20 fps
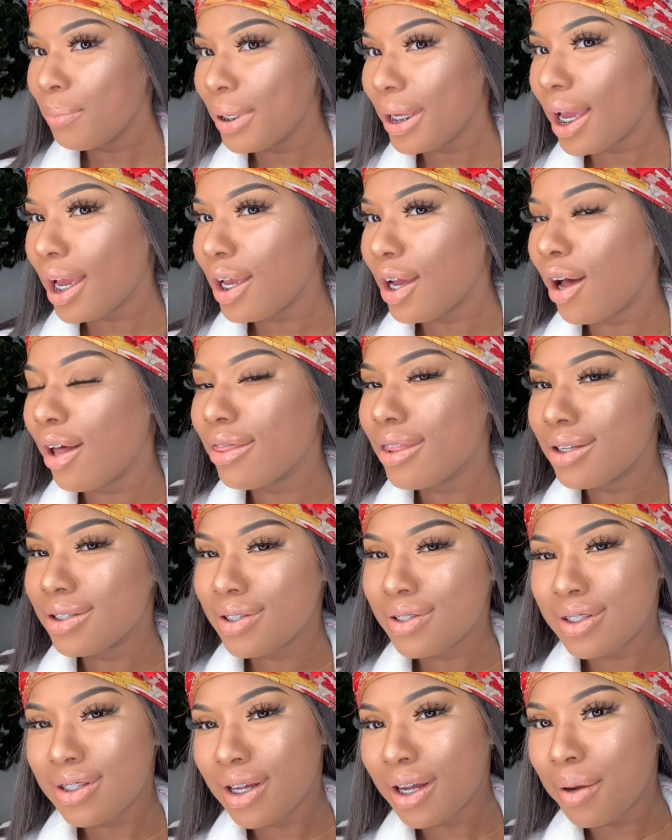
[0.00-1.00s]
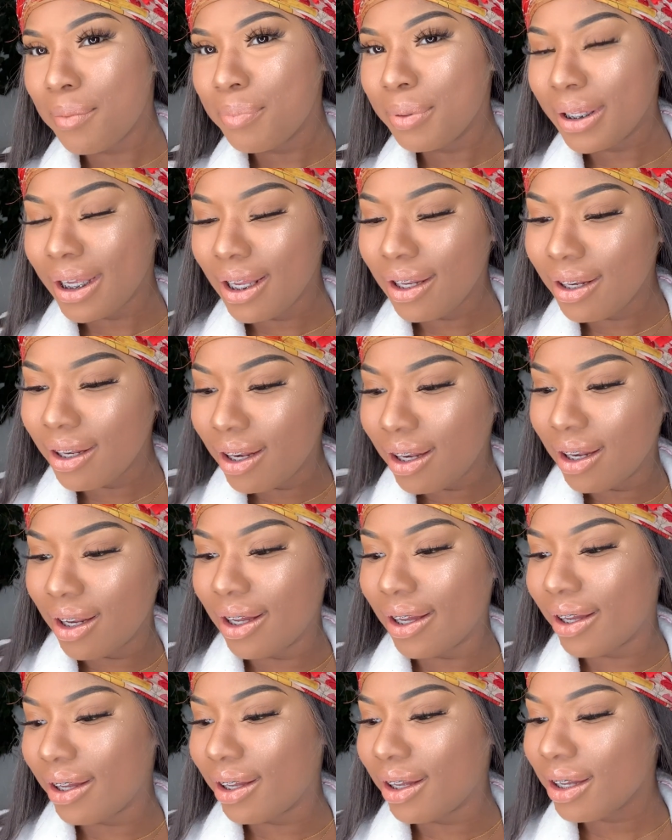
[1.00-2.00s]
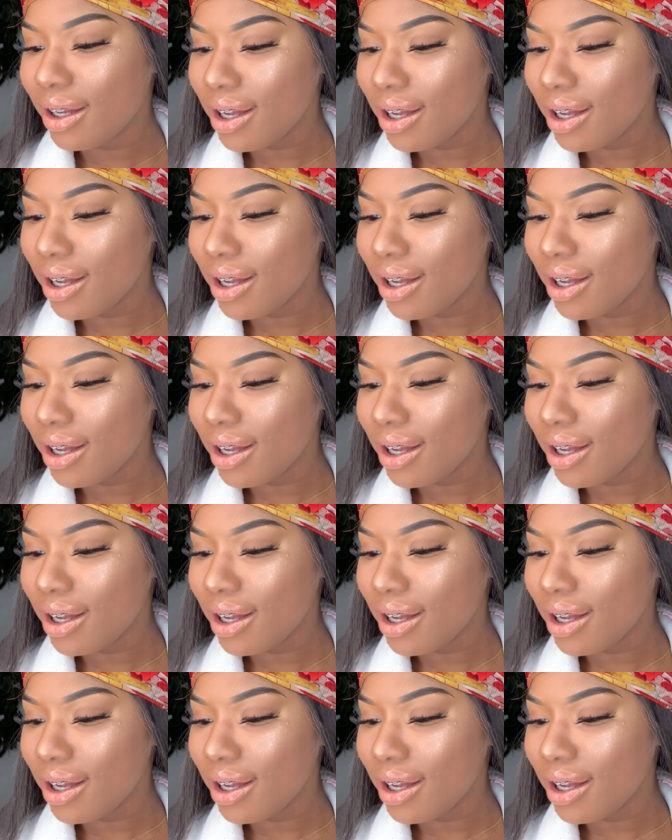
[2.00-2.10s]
yeah, y'all, this is the complete look.